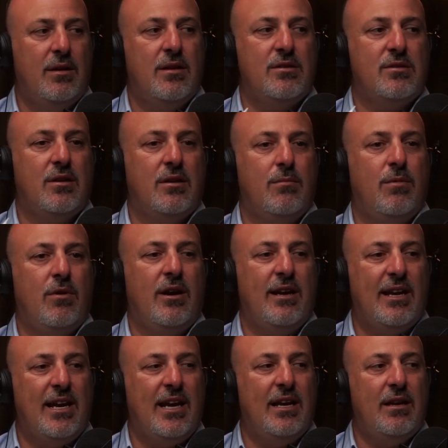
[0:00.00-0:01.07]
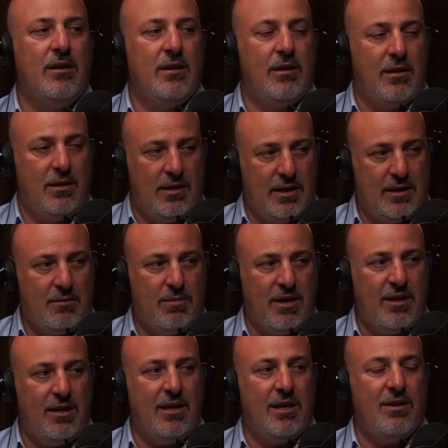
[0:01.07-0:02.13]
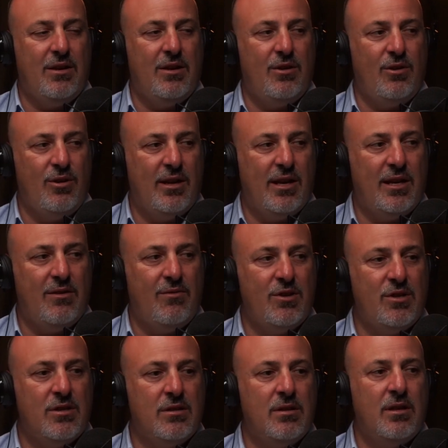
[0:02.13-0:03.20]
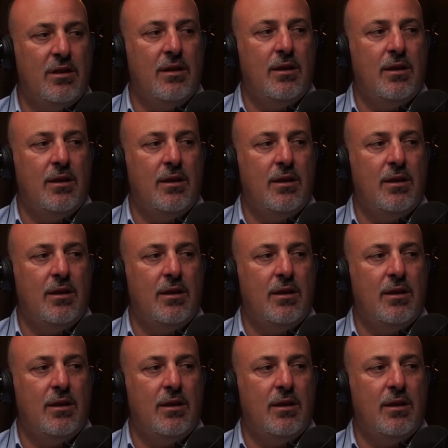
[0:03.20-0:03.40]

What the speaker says: So buying land at the beginning in a new land division,